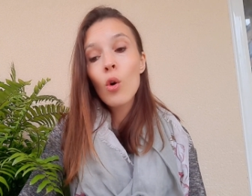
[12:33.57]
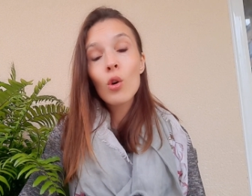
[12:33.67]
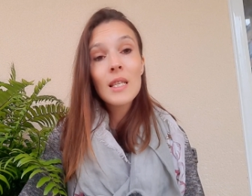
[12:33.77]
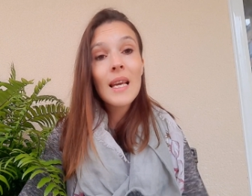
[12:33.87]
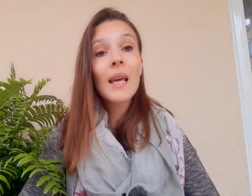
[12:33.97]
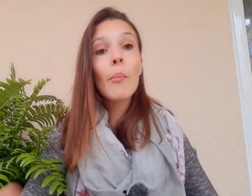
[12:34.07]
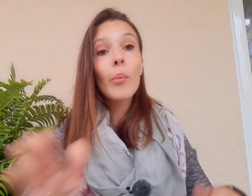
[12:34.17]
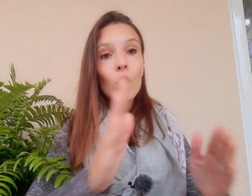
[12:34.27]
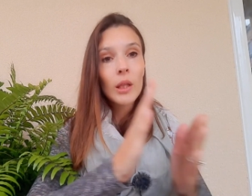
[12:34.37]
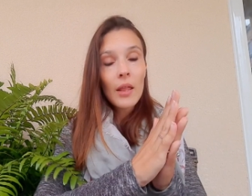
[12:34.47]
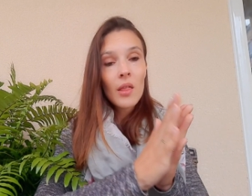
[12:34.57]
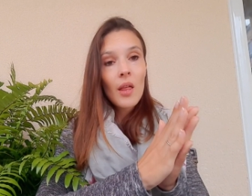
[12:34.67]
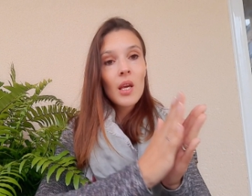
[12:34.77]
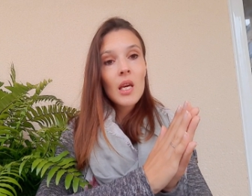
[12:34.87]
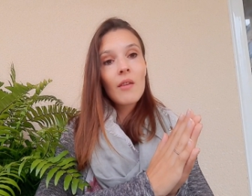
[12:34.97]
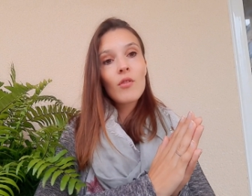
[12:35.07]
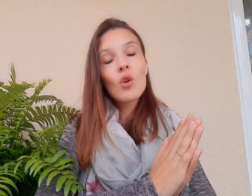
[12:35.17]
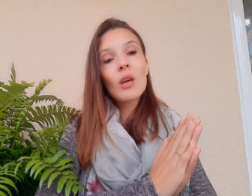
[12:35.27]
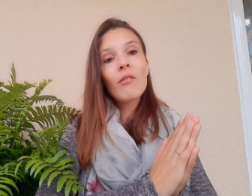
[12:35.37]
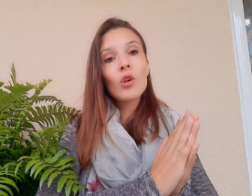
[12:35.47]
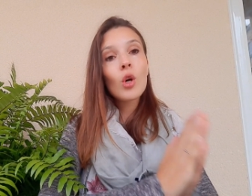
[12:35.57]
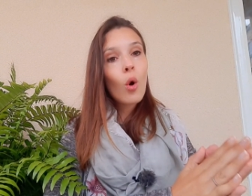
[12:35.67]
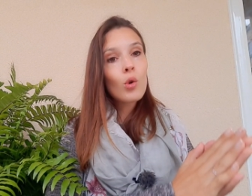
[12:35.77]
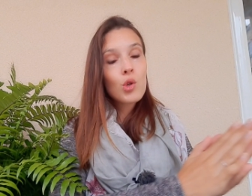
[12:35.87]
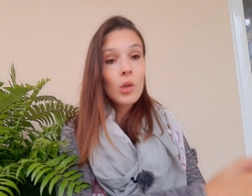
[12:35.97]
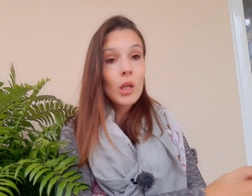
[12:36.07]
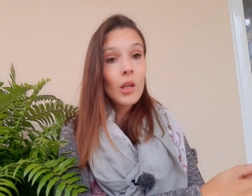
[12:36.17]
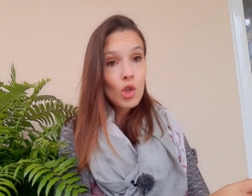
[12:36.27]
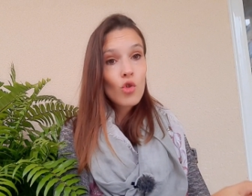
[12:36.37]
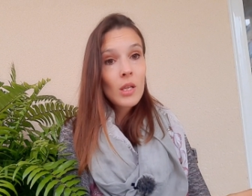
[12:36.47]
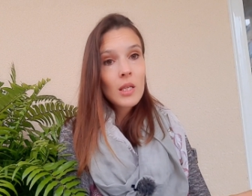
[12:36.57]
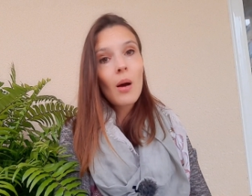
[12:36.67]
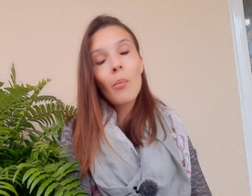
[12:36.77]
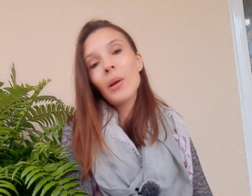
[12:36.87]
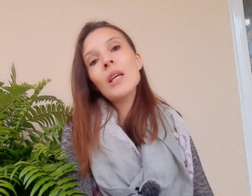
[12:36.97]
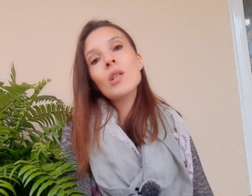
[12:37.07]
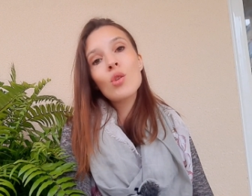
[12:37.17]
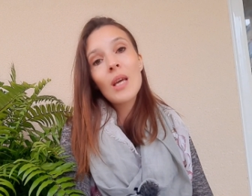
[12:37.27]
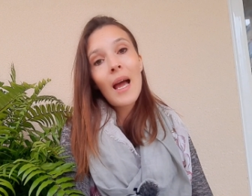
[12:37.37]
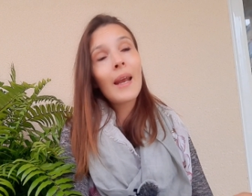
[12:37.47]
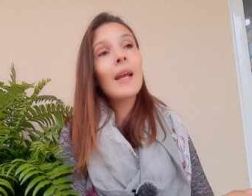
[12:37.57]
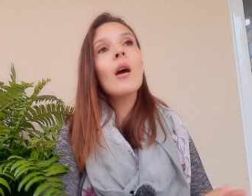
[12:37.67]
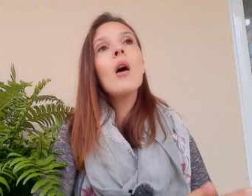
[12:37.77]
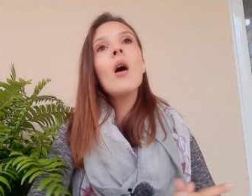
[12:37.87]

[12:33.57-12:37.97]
or take a booklet that they give you if you go to an insurance company to get it.